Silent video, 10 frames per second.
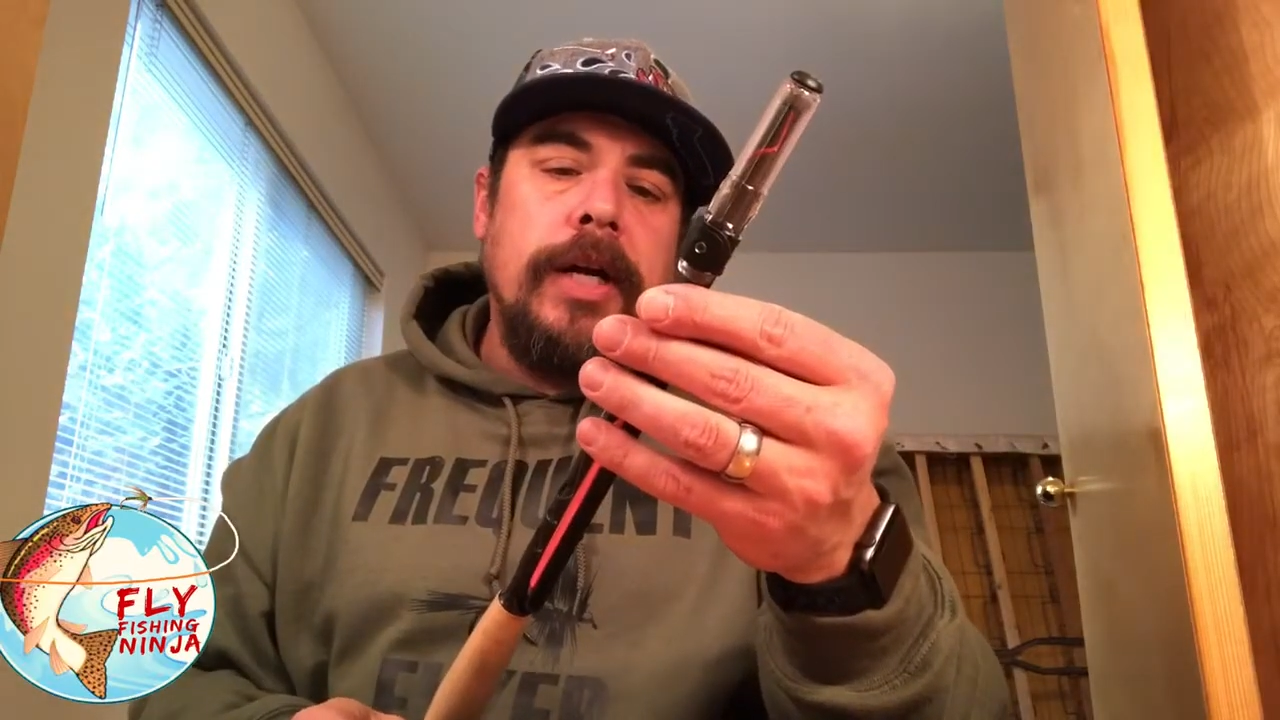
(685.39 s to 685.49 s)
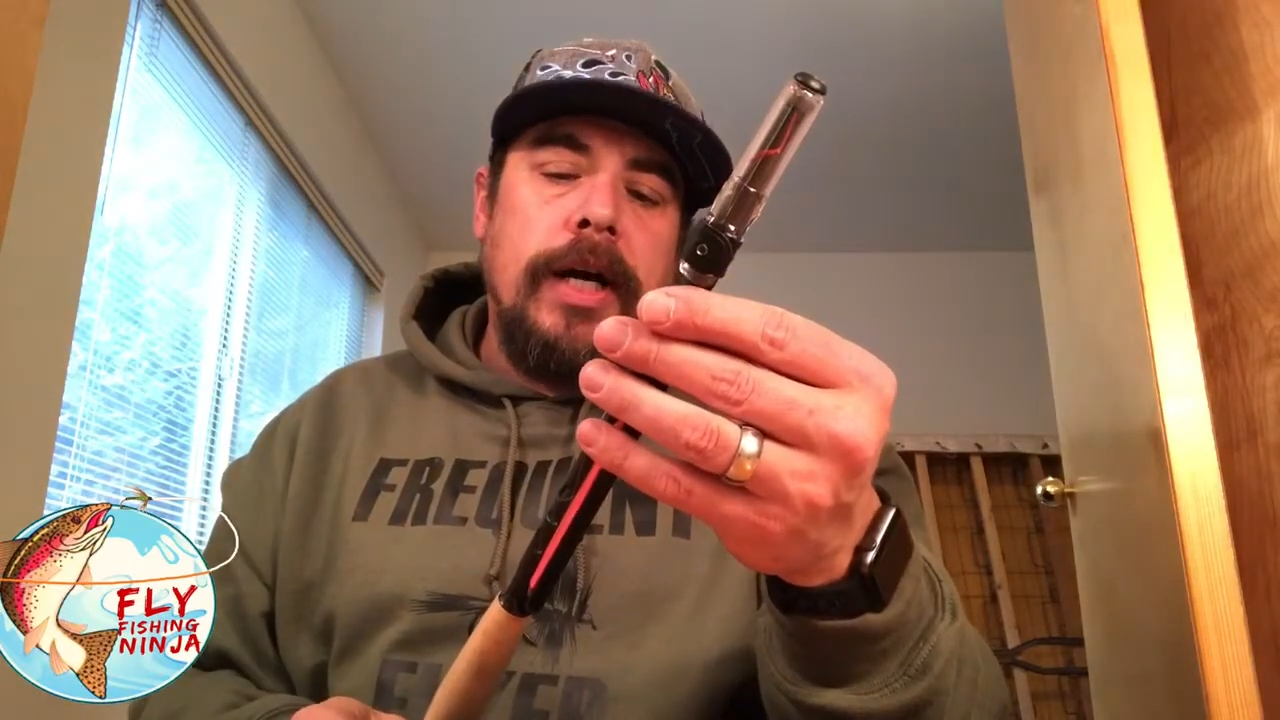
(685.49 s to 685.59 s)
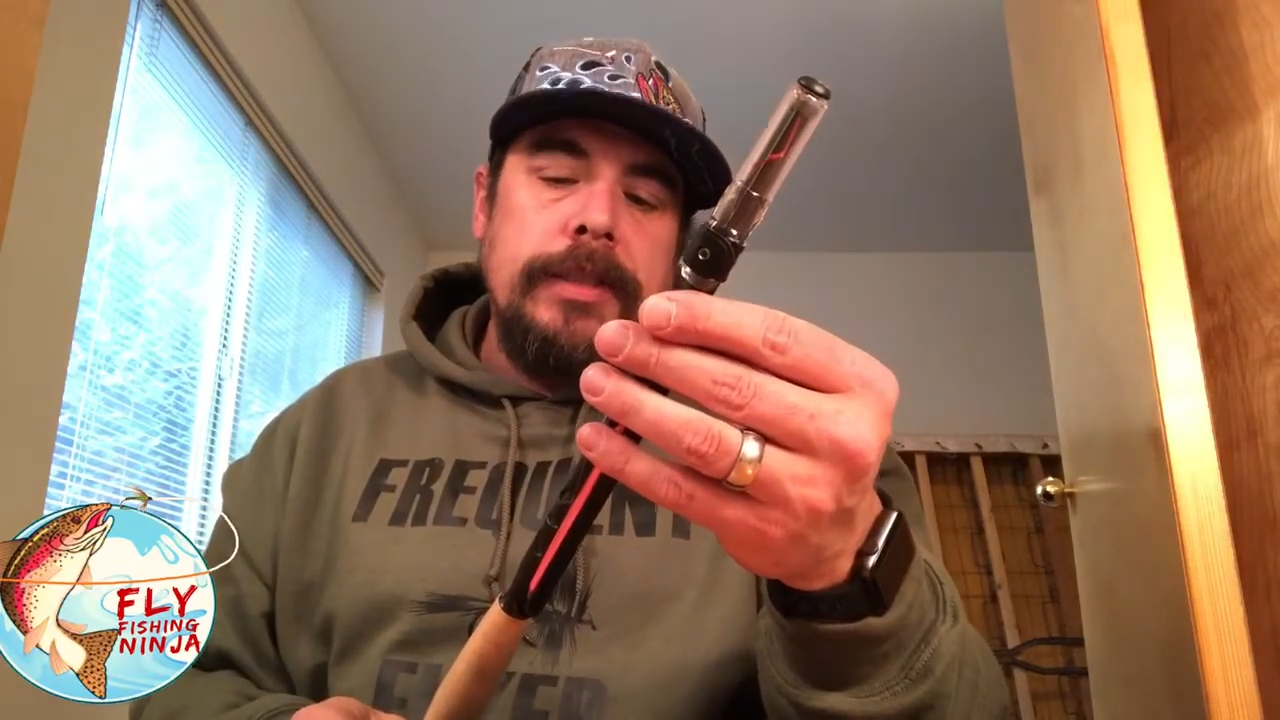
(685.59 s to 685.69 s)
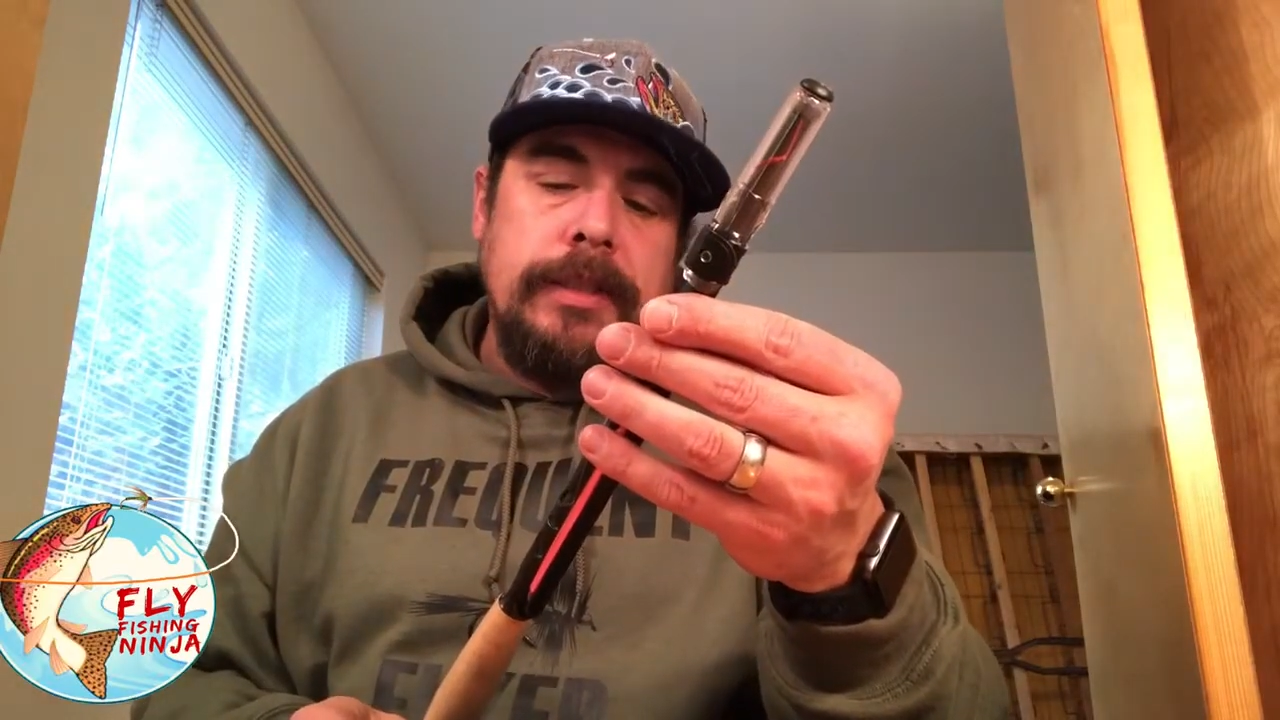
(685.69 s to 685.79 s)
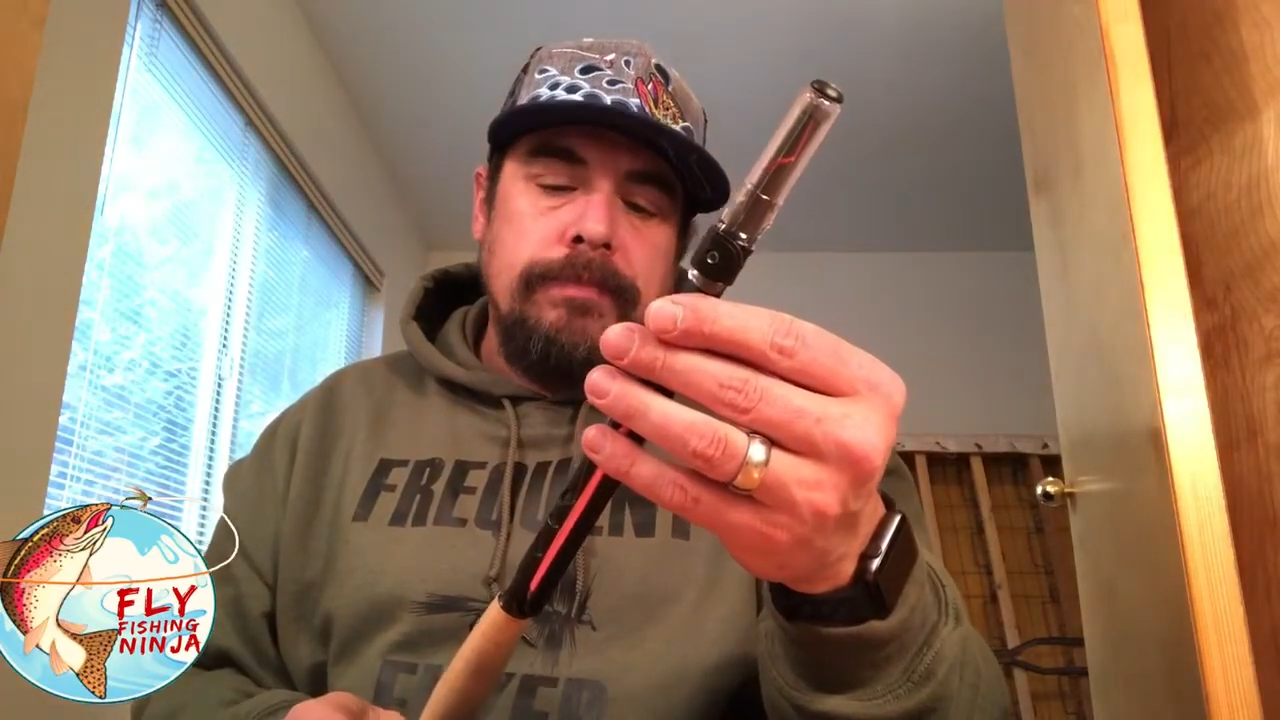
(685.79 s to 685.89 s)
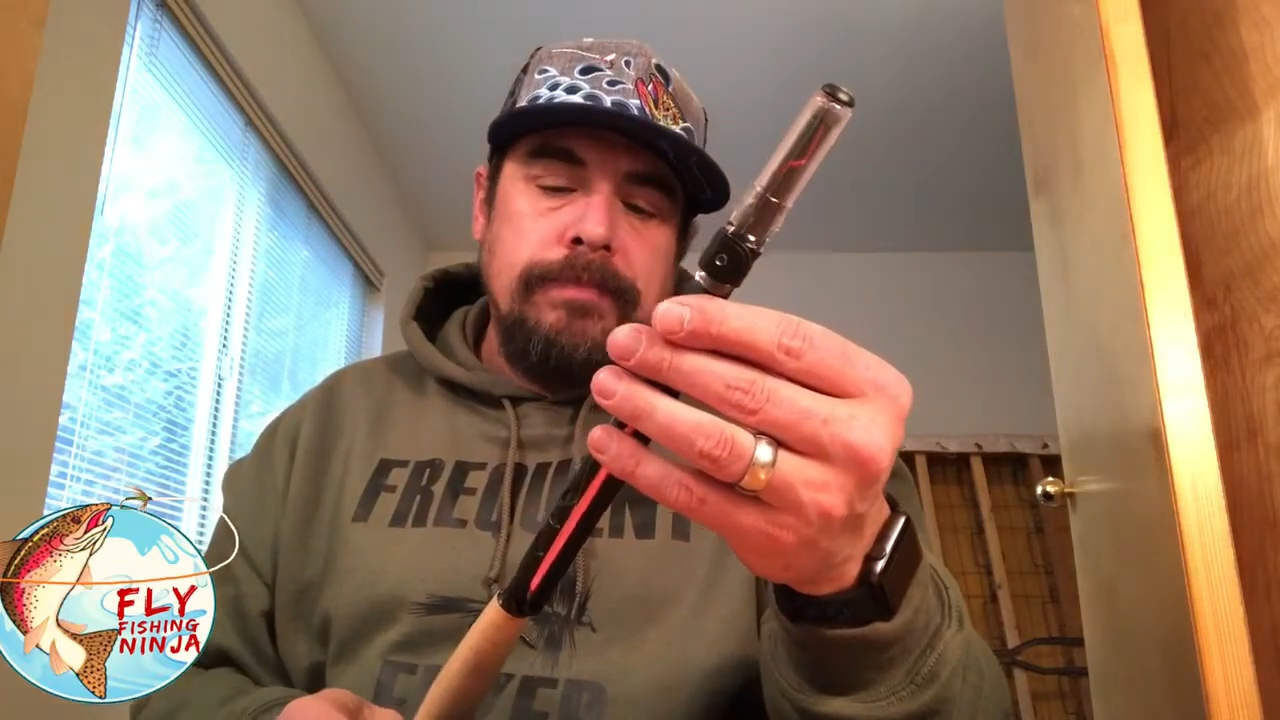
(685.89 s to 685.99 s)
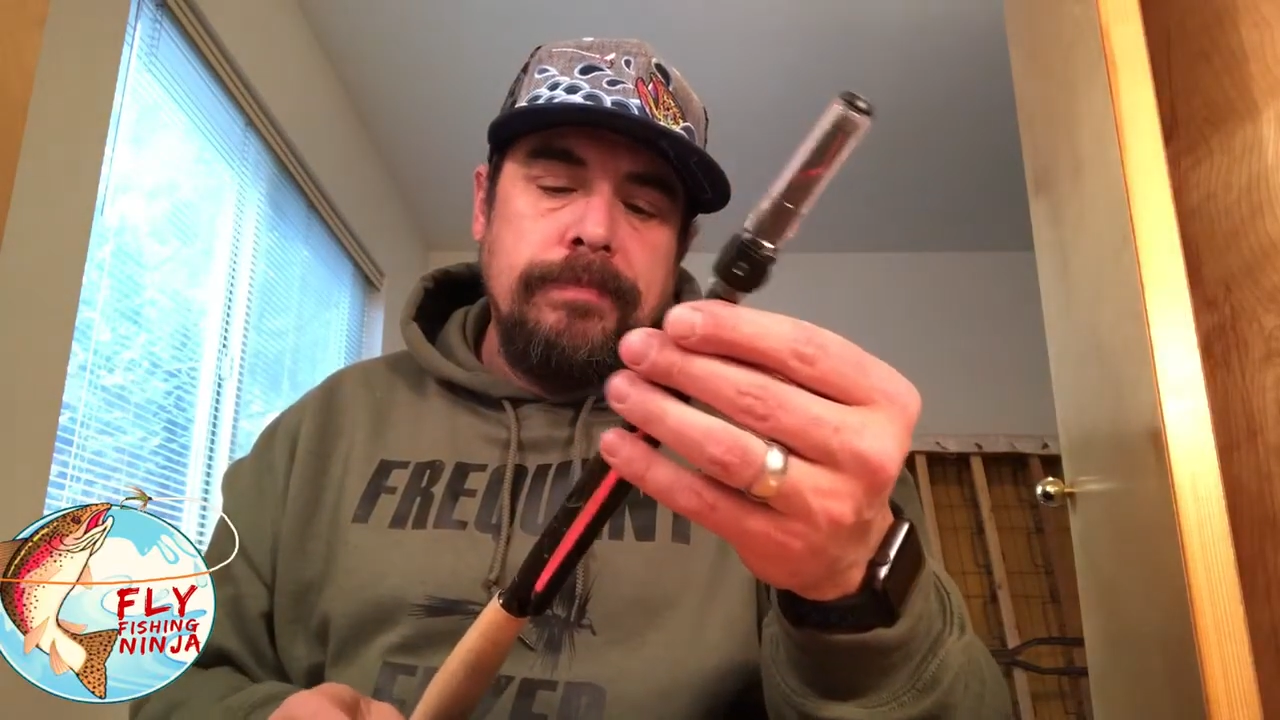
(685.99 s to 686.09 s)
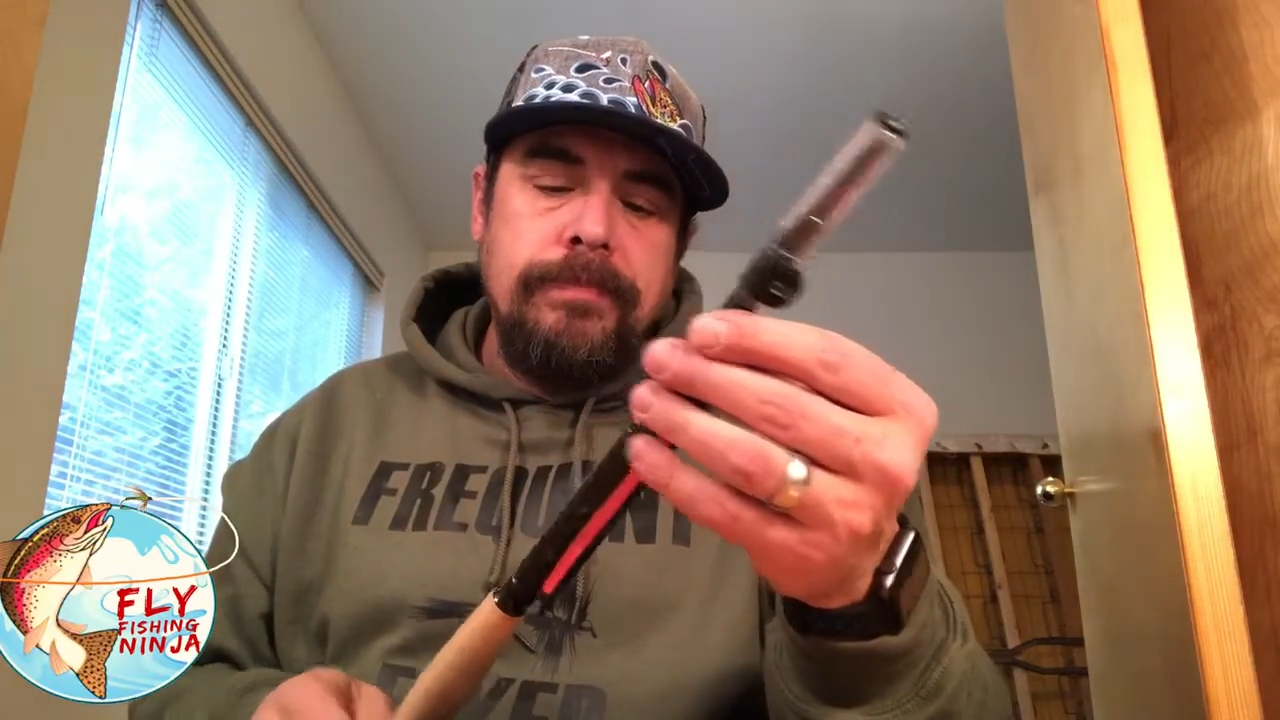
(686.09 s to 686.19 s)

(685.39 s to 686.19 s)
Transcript: awesome.